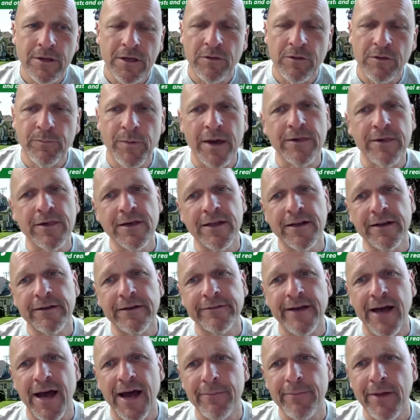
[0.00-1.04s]
Especially in a
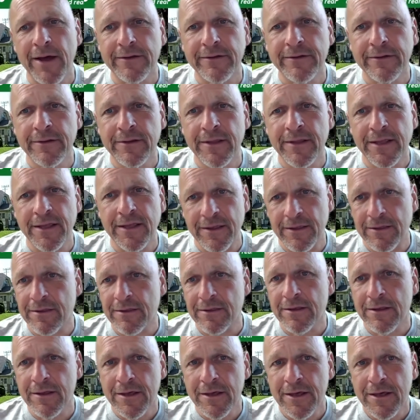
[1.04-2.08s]
time like these,
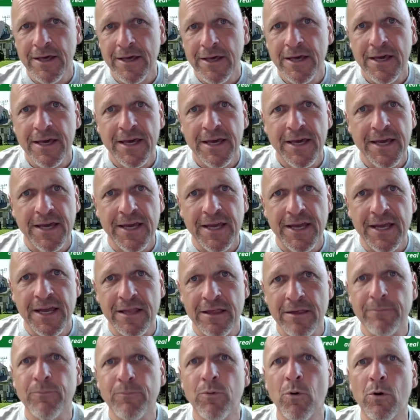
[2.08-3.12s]
it's
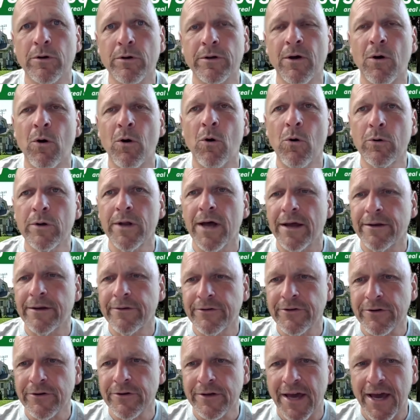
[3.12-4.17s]
important to hold on
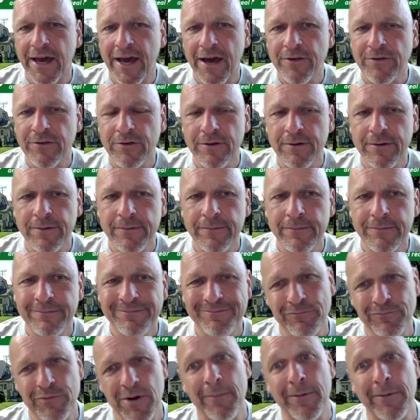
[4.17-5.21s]
to your cash.
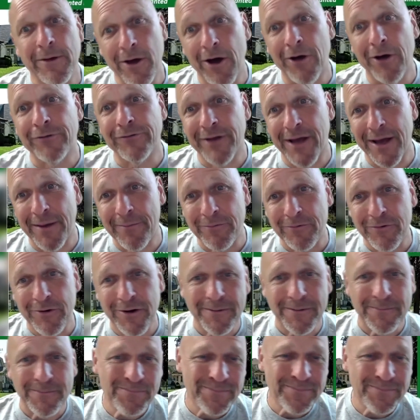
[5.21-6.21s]
Probably all times, right?